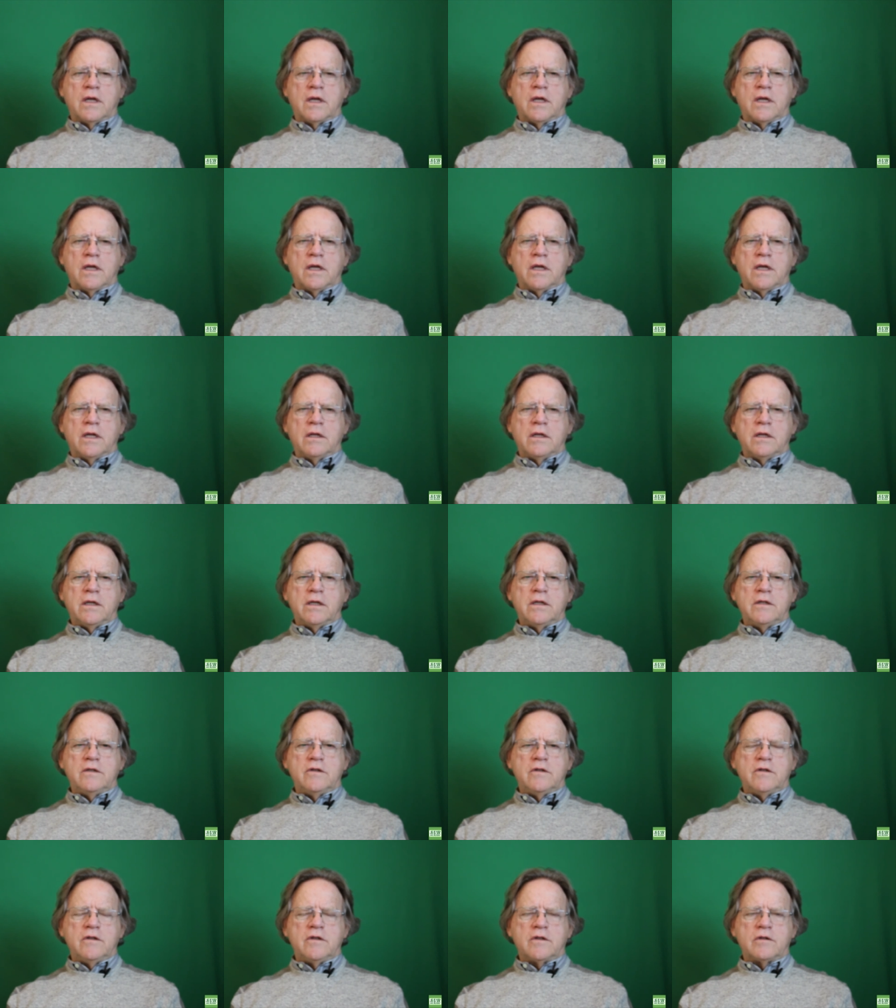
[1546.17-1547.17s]
And then
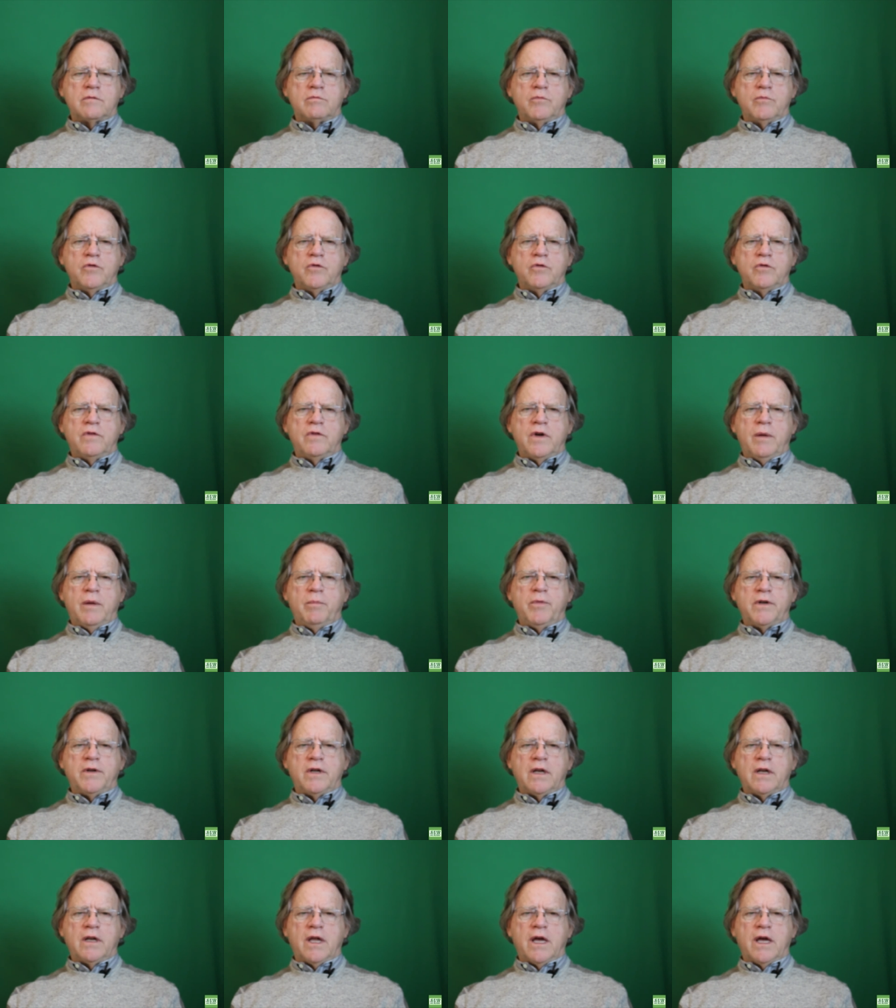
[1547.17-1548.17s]
you just move up in
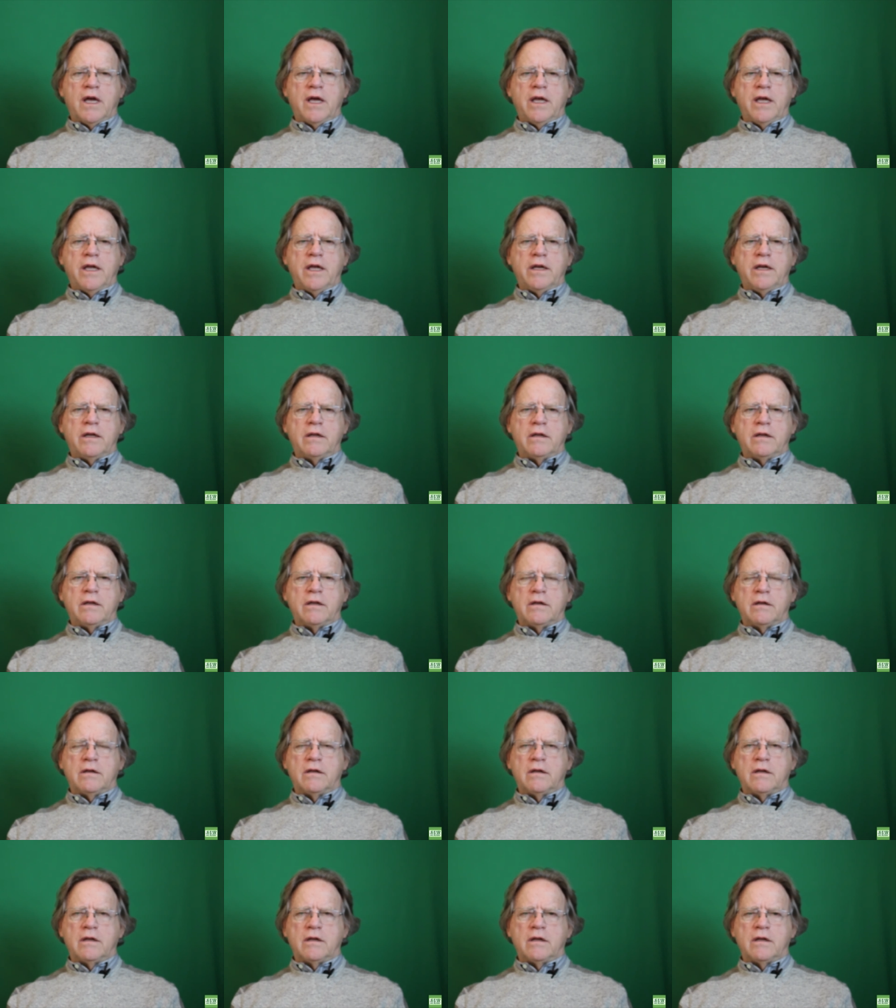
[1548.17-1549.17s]
the line.
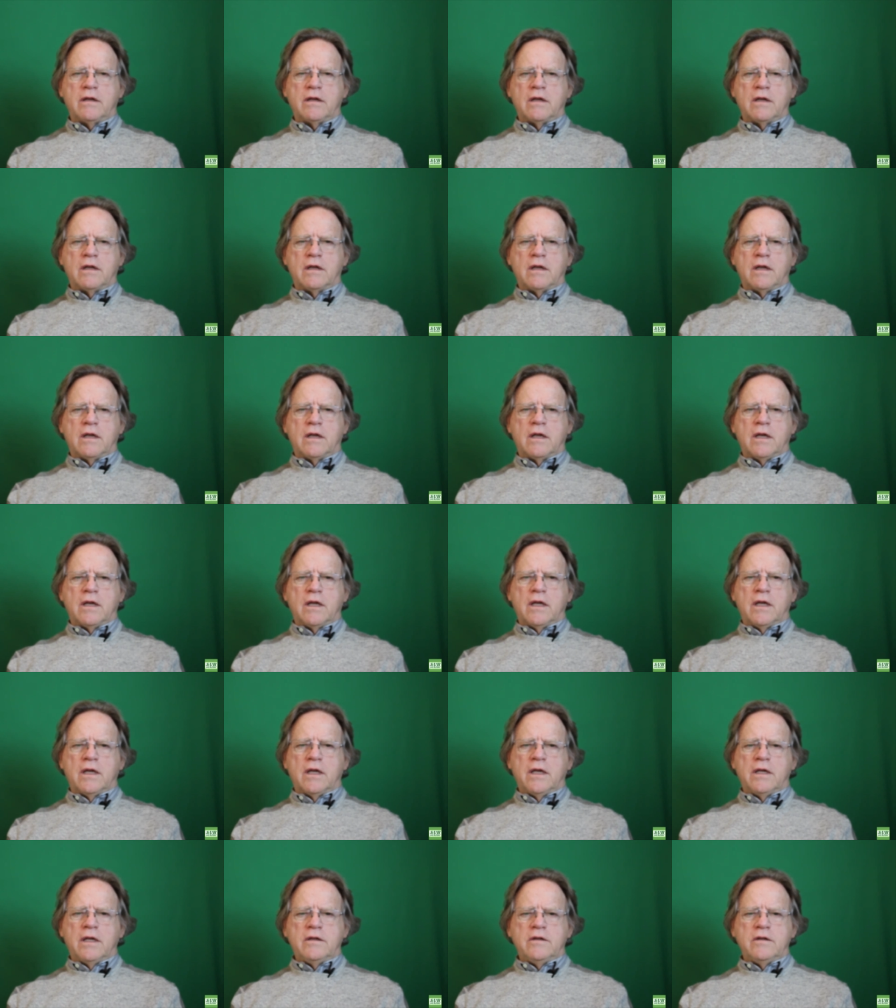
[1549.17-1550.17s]

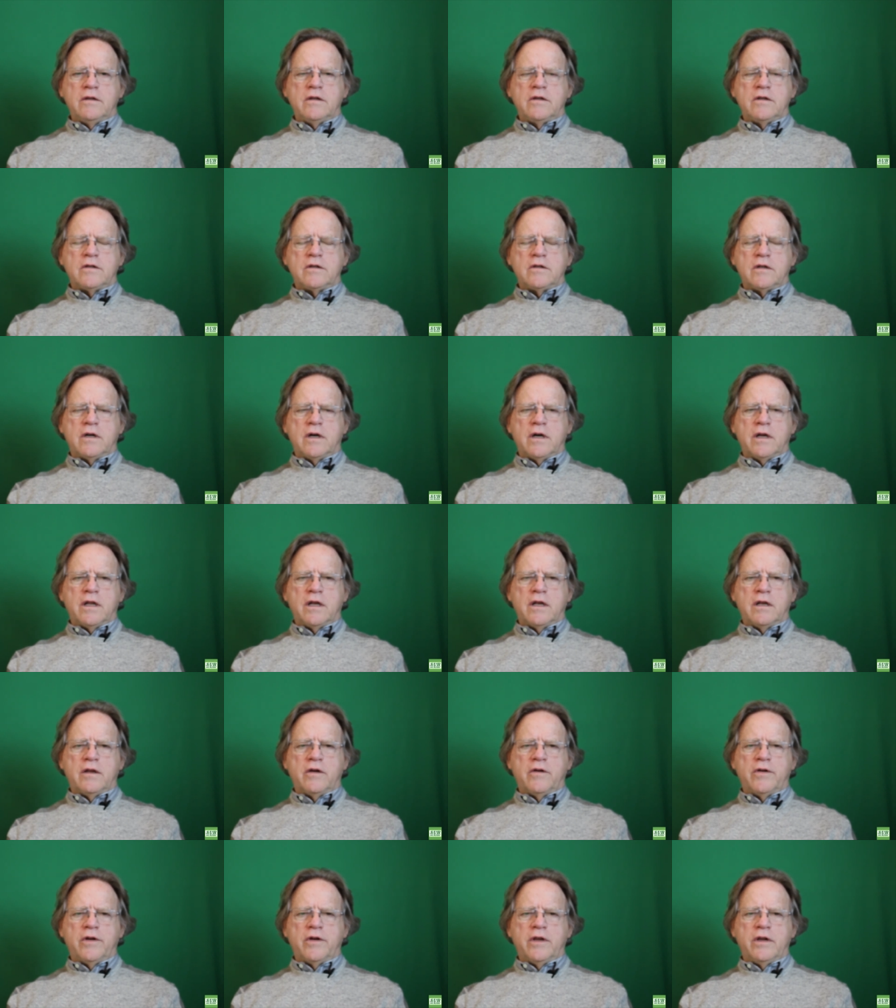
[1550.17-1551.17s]
And you just start
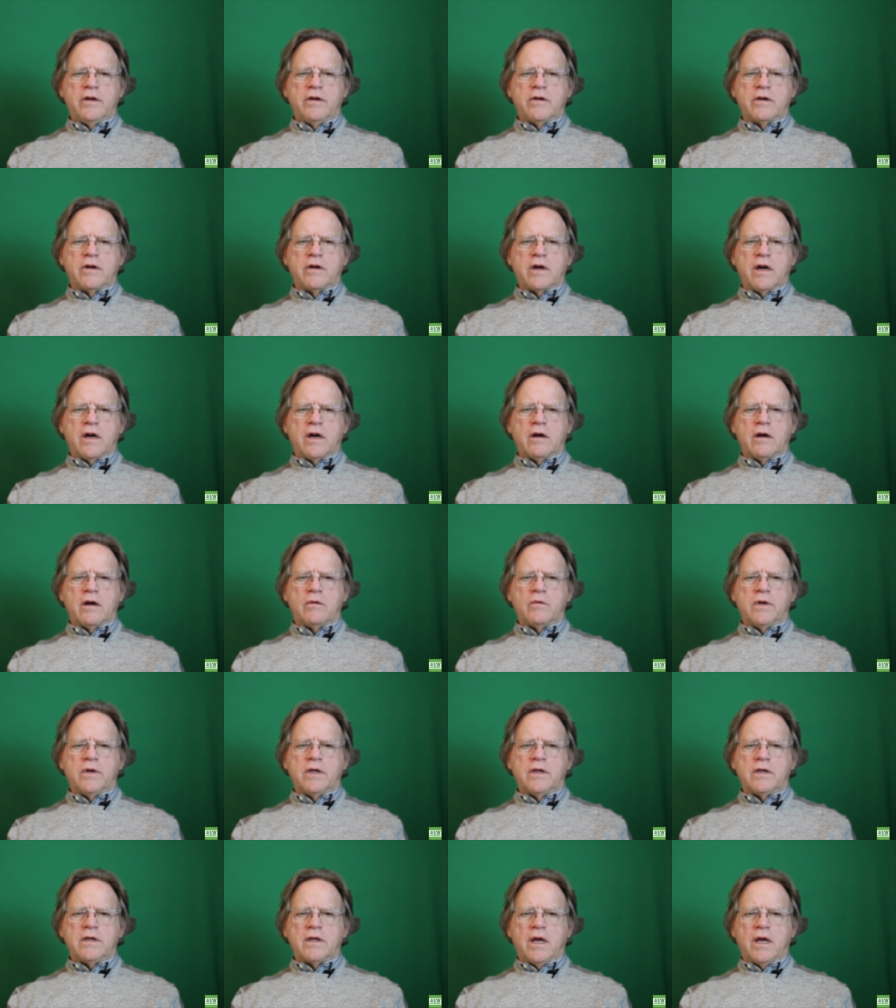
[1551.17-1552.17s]
unloading your cart when
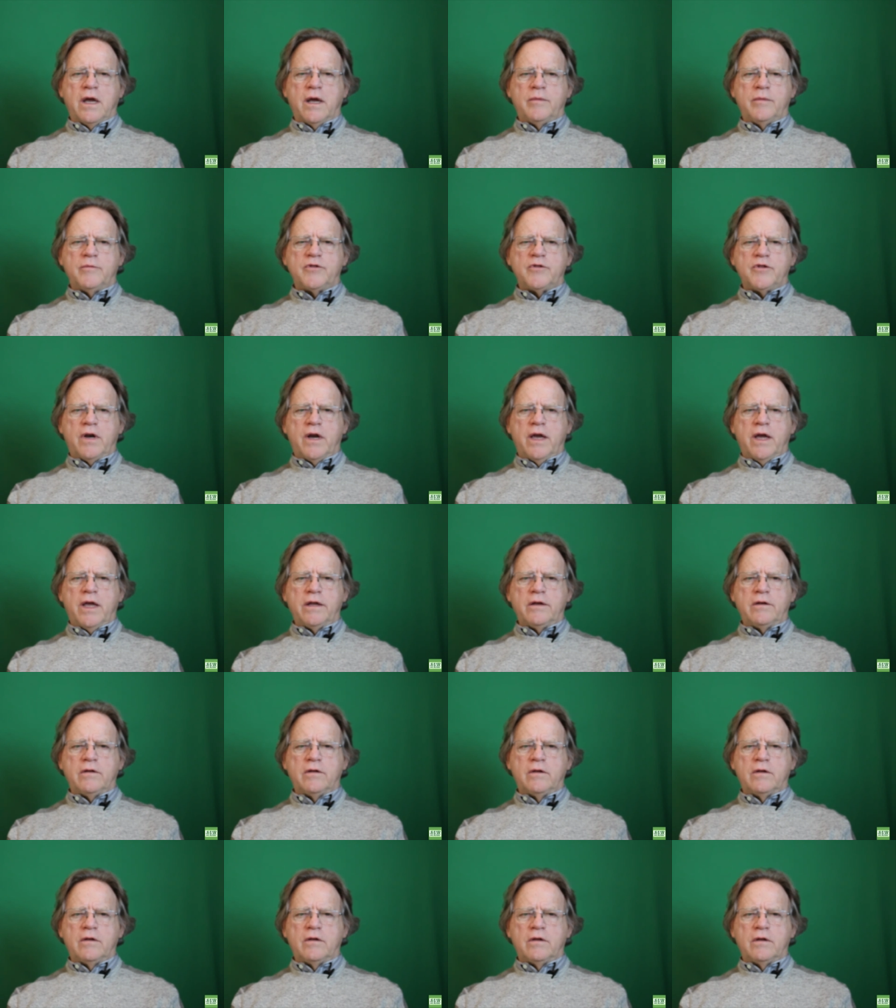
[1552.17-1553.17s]
the time's right.
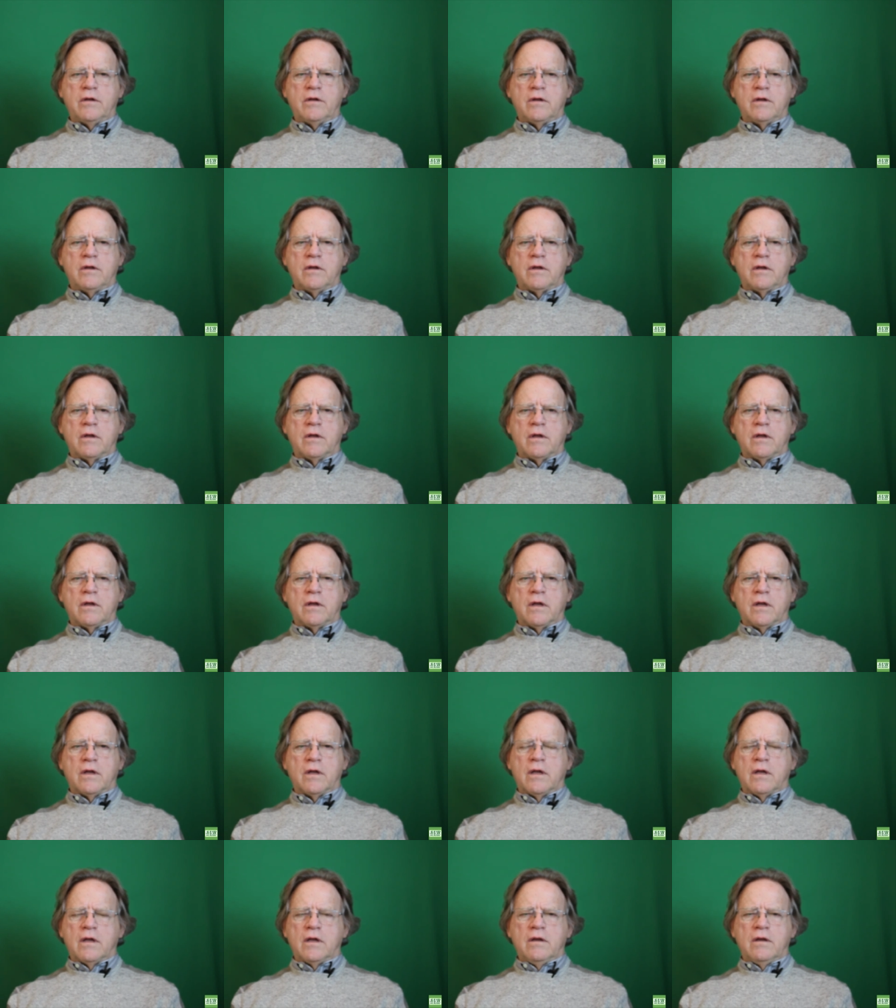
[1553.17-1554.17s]

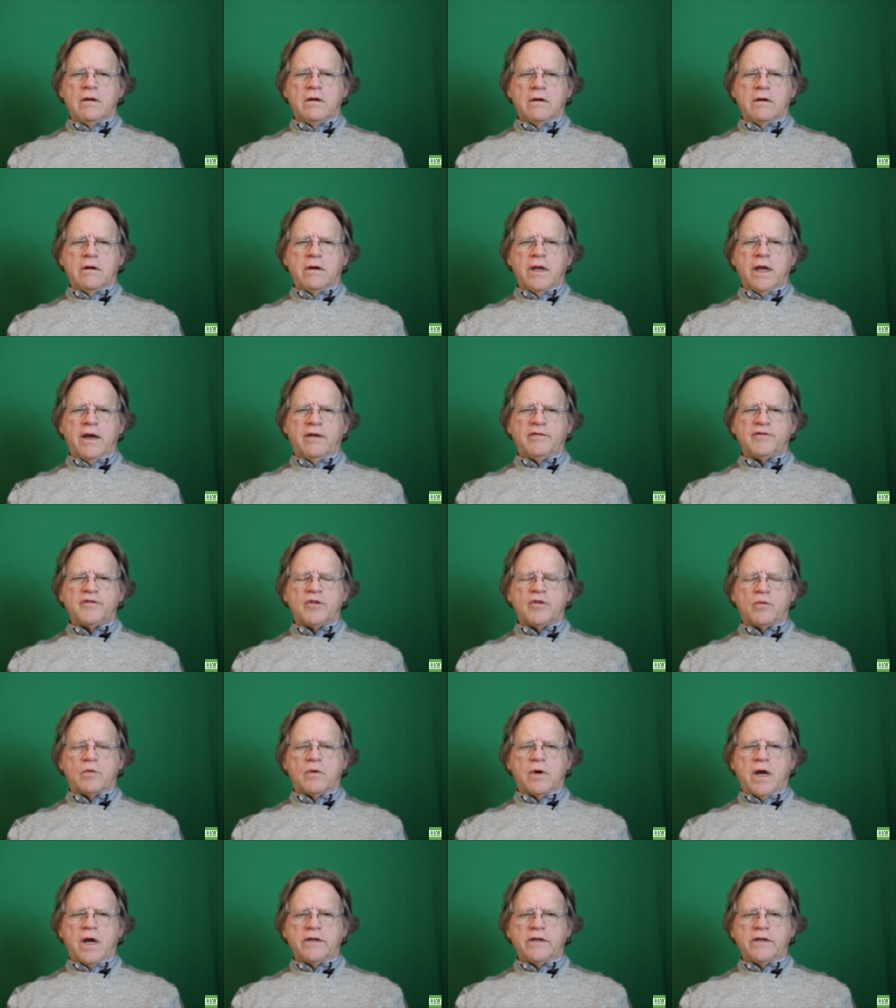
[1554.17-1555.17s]
You don't have to
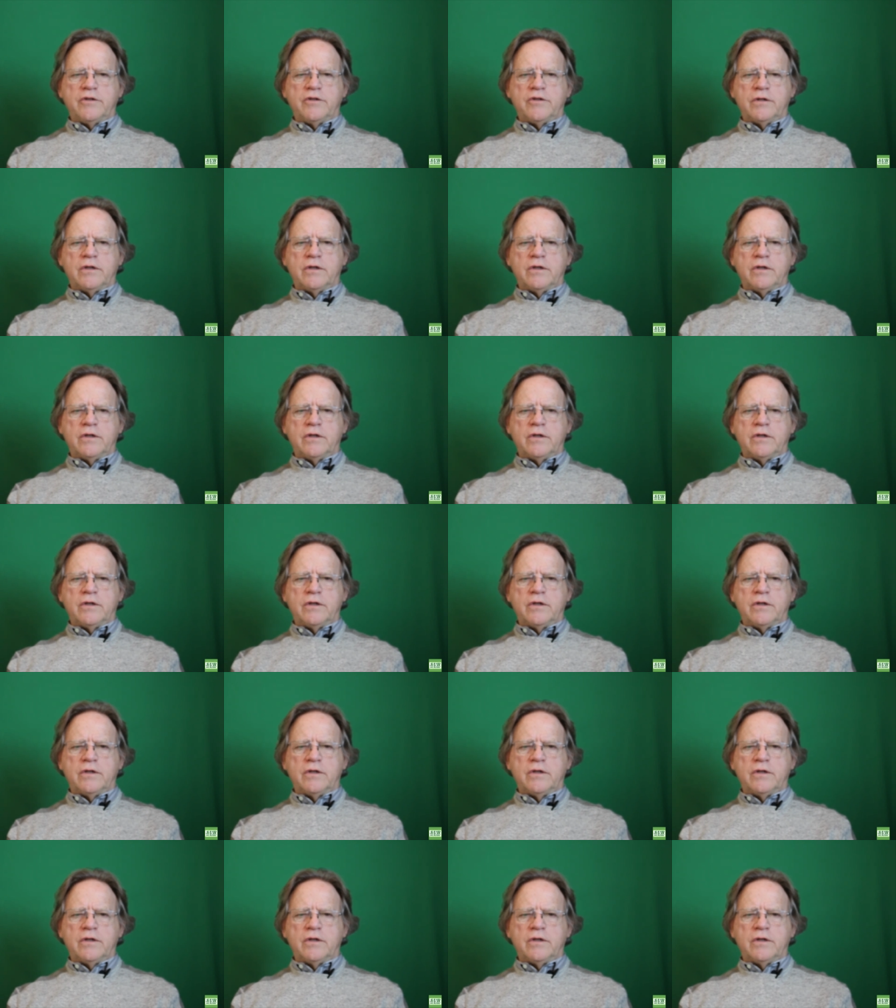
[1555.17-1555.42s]
rush.